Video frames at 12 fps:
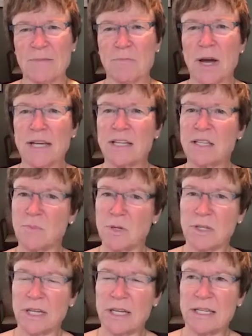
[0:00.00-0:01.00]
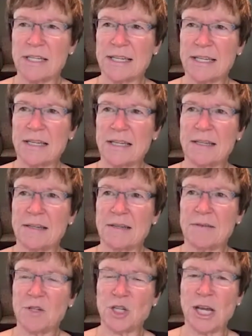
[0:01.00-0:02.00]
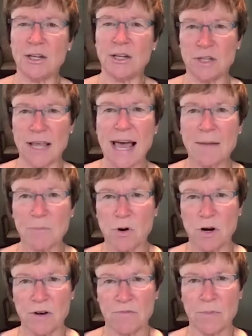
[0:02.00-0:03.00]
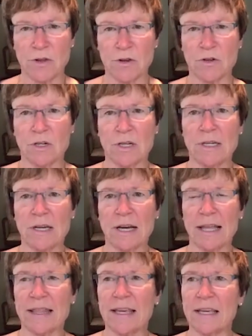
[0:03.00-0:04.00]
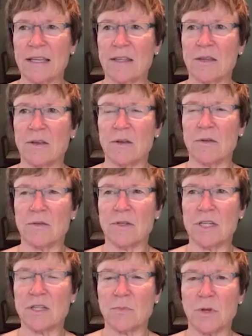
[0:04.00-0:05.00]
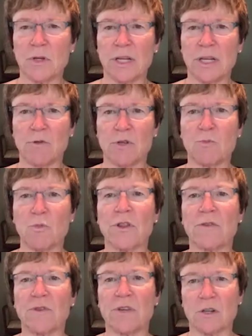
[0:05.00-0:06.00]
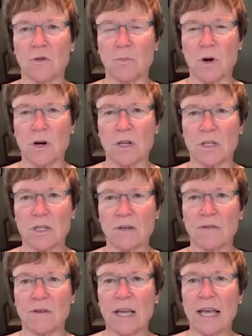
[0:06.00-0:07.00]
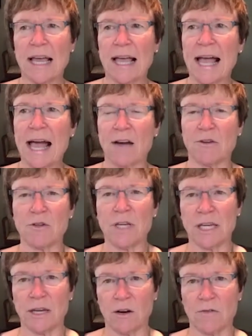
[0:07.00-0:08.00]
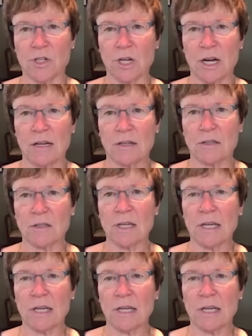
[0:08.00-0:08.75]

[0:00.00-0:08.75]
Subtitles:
my disability didn't change that part of motherhood. I think the disability was more the physical parts of how you take care of a child.